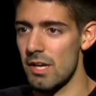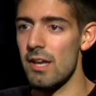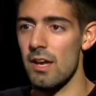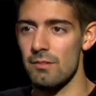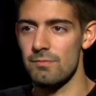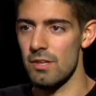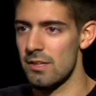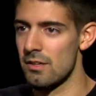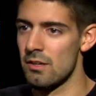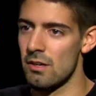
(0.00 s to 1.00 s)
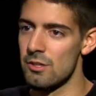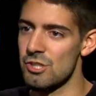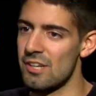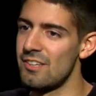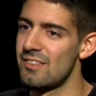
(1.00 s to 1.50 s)
Yeah, in the
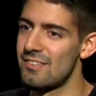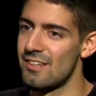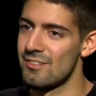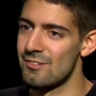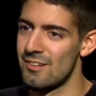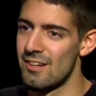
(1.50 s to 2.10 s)
Chinese theater.